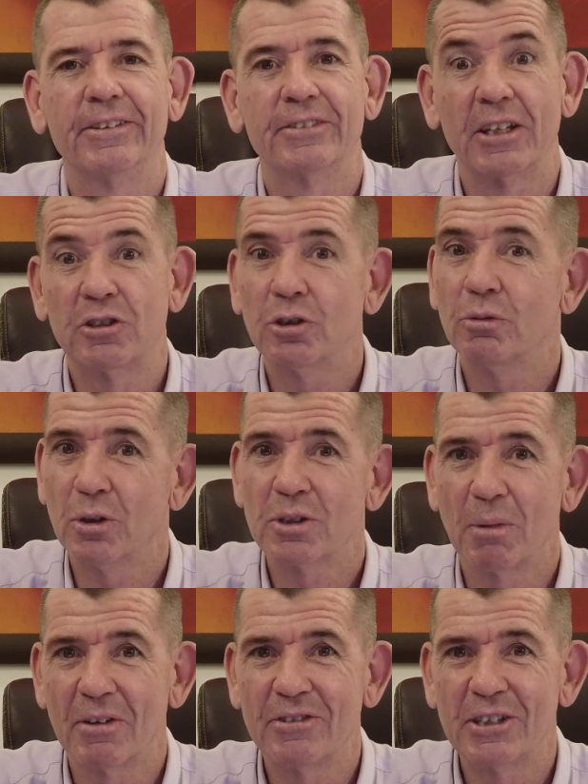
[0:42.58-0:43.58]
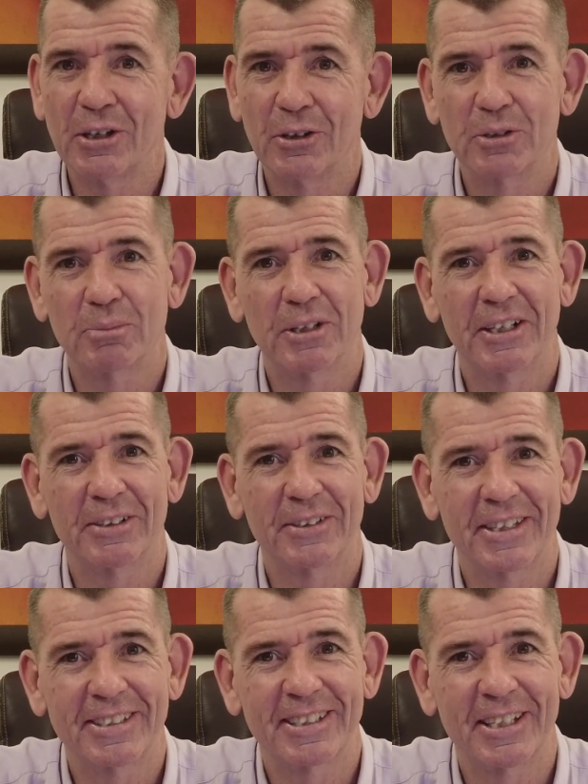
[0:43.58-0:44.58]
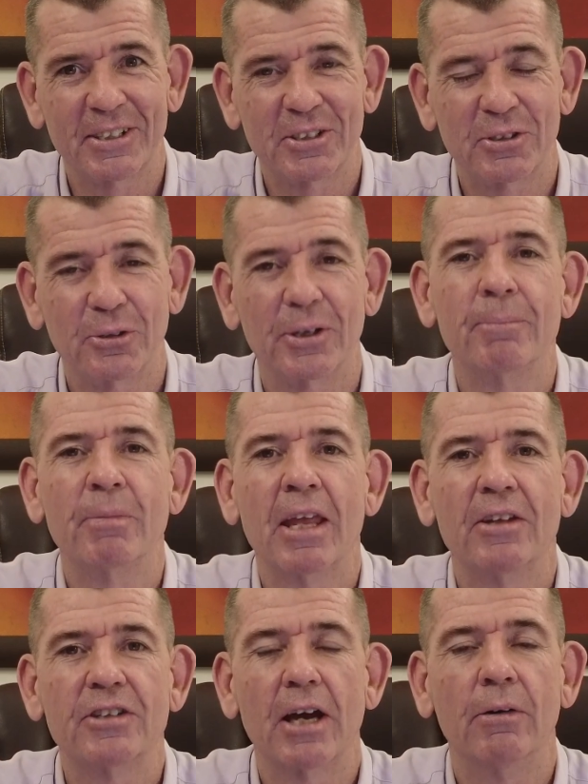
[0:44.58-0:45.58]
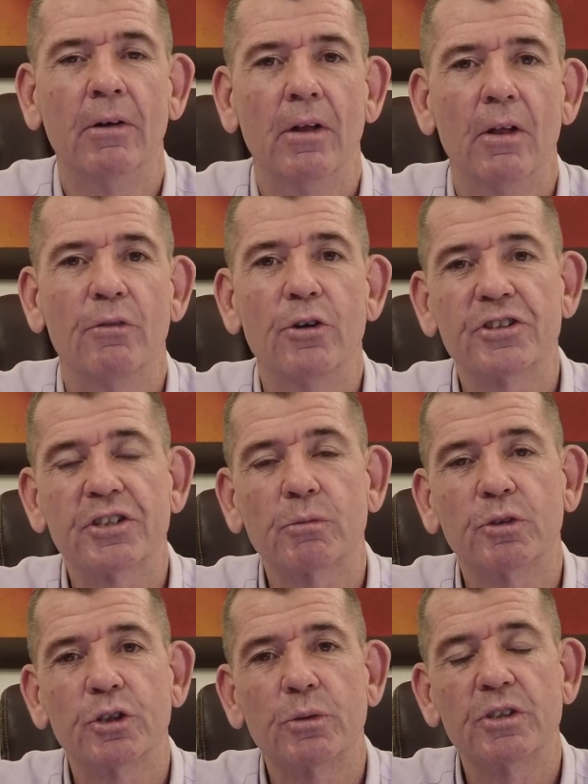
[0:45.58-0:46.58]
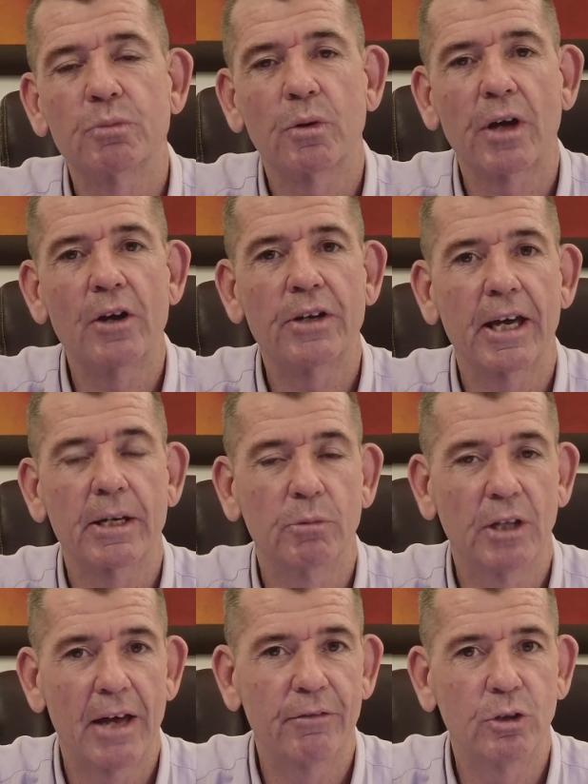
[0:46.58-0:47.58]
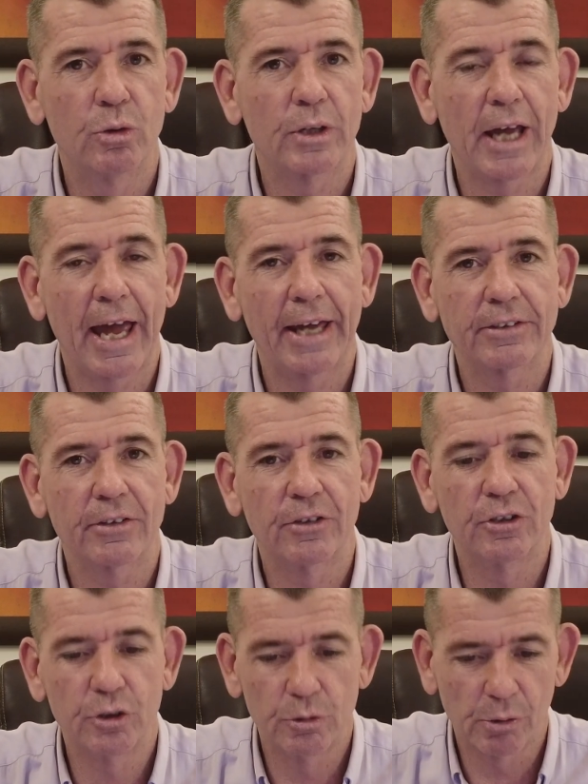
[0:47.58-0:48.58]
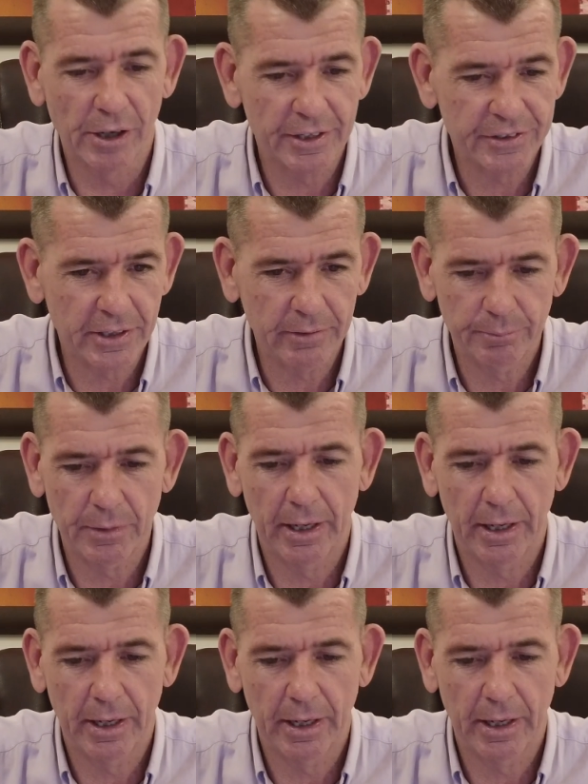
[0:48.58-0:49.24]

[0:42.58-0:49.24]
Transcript: They should have watched my videos, but anyway, that's another story. So first thing we'll do is we'll go down and we'll have a look at the new browser.